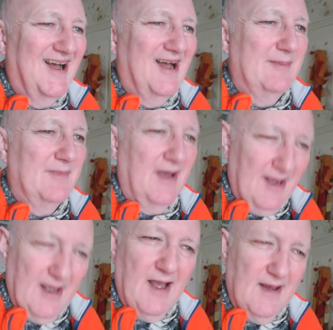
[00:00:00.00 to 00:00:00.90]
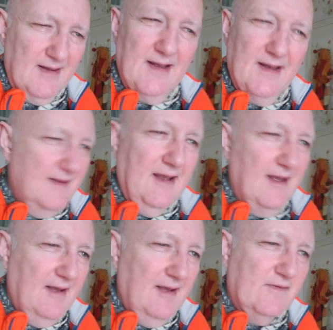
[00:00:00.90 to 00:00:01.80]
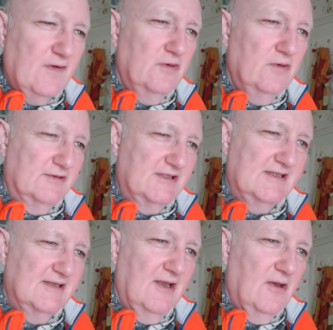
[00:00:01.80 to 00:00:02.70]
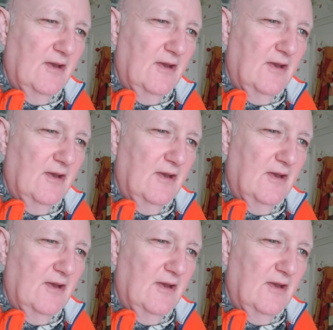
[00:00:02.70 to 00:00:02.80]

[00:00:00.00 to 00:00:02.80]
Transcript: of course